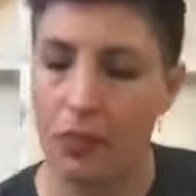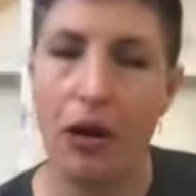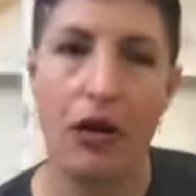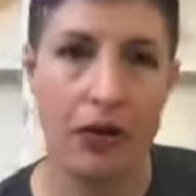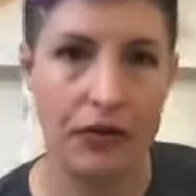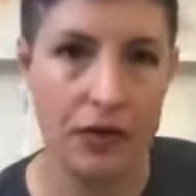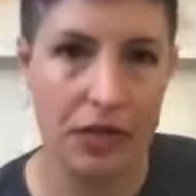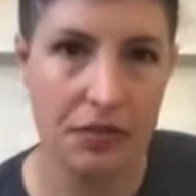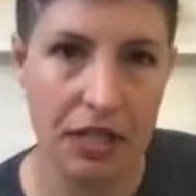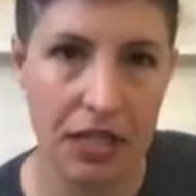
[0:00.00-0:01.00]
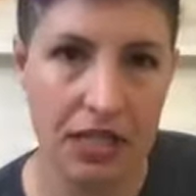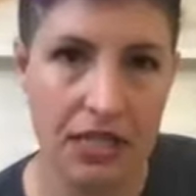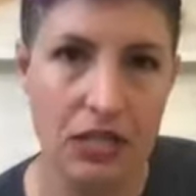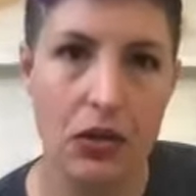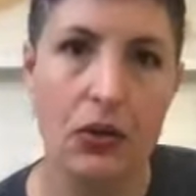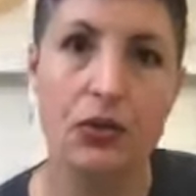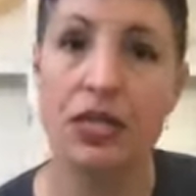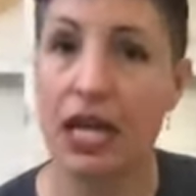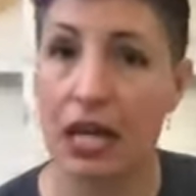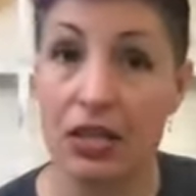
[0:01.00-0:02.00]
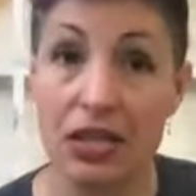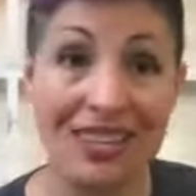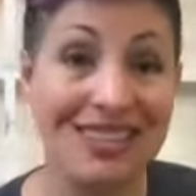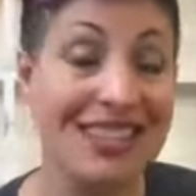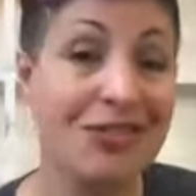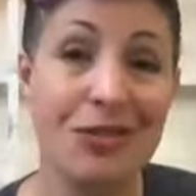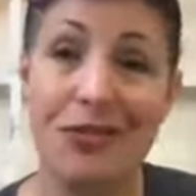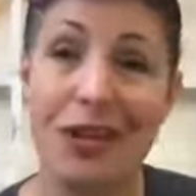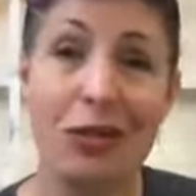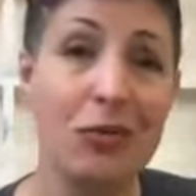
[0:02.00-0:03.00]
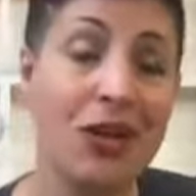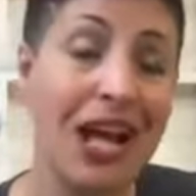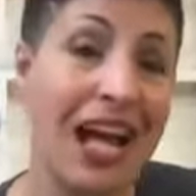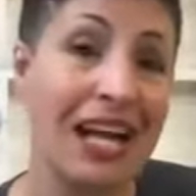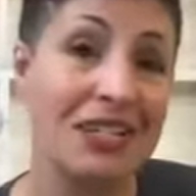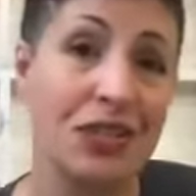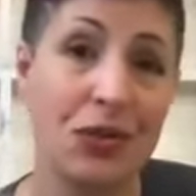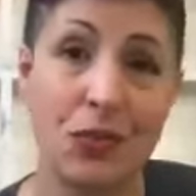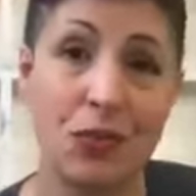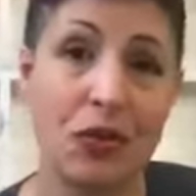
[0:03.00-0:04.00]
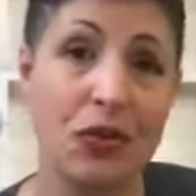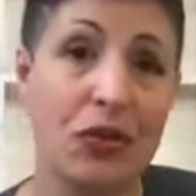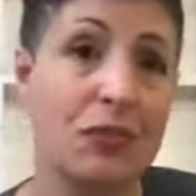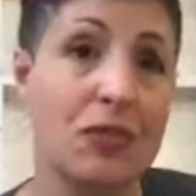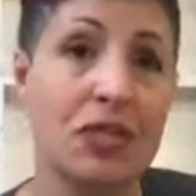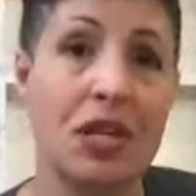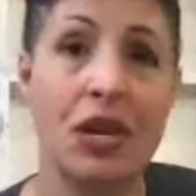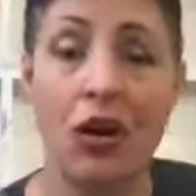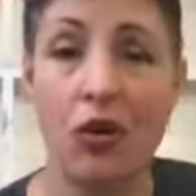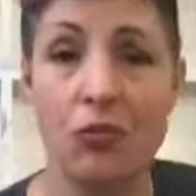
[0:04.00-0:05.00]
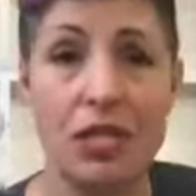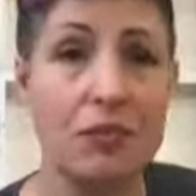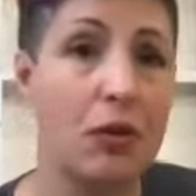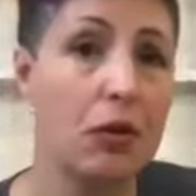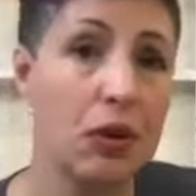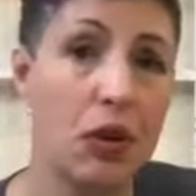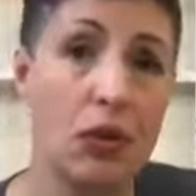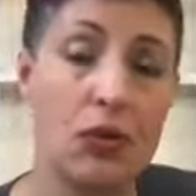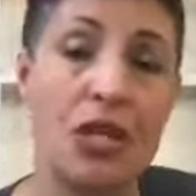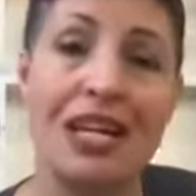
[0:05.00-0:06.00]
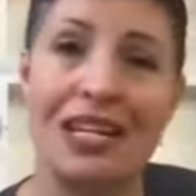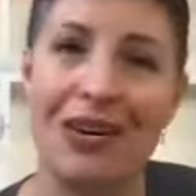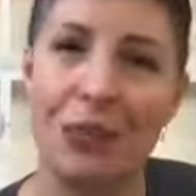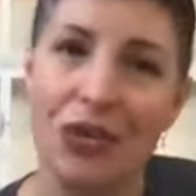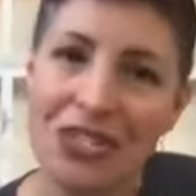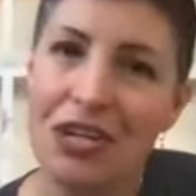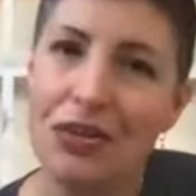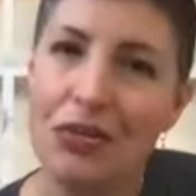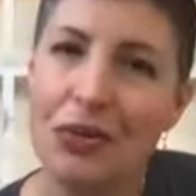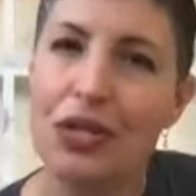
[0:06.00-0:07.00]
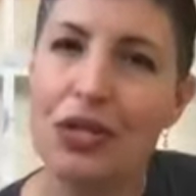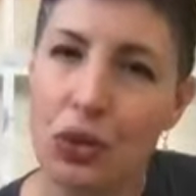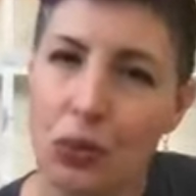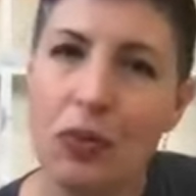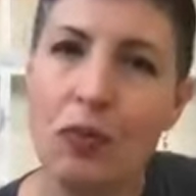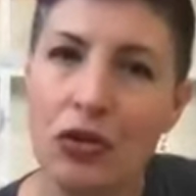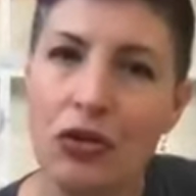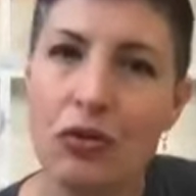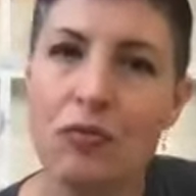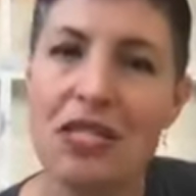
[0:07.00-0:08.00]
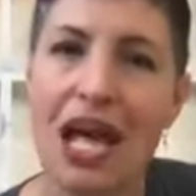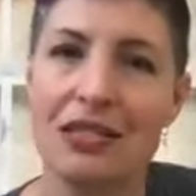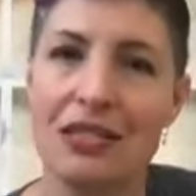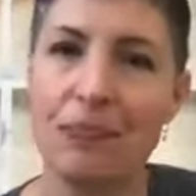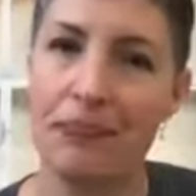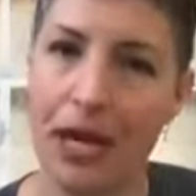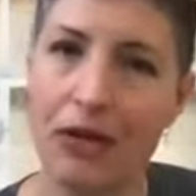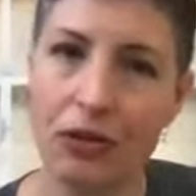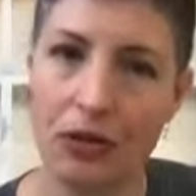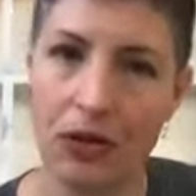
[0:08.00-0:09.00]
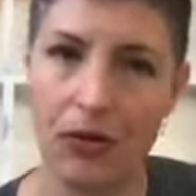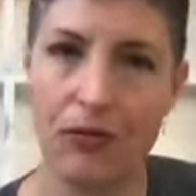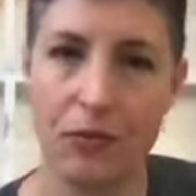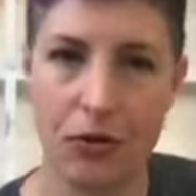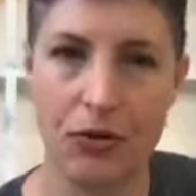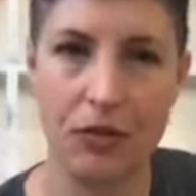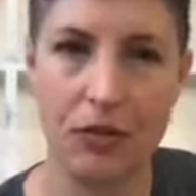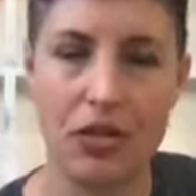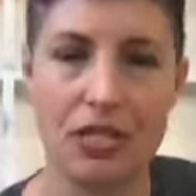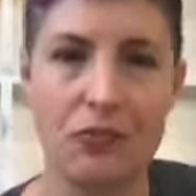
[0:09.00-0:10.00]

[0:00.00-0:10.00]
I'll give you some links to those. Again, these are available at Sherwin-Williams, Home Depot, Lowe's. Now, I will tell you that Sherwin-Williams has the better of the Purdy ones.